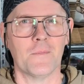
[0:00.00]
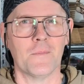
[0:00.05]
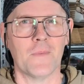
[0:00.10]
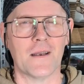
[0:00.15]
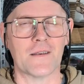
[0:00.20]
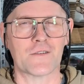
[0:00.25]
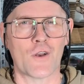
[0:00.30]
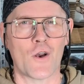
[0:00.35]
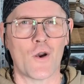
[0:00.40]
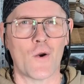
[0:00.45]

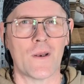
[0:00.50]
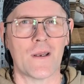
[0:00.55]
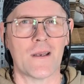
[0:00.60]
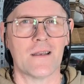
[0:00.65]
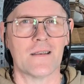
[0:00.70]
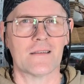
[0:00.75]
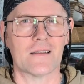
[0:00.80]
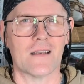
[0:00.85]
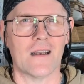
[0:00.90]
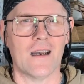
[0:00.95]
As
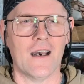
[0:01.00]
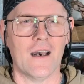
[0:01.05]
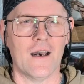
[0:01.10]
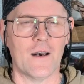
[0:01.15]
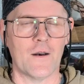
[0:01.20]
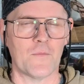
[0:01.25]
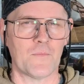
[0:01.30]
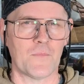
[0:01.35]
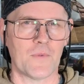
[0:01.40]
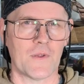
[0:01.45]
always,
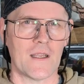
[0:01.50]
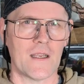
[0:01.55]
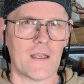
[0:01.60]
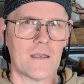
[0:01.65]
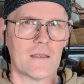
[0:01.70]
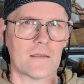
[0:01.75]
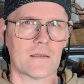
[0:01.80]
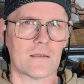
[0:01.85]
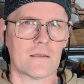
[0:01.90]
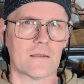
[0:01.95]

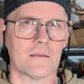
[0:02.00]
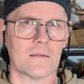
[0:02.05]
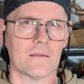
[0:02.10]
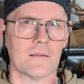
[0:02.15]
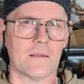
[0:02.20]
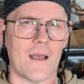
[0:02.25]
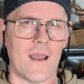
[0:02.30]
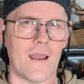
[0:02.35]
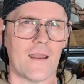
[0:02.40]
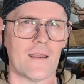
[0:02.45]
please
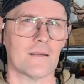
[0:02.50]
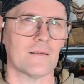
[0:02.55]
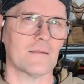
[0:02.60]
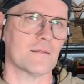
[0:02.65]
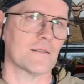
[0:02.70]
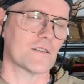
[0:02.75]
like,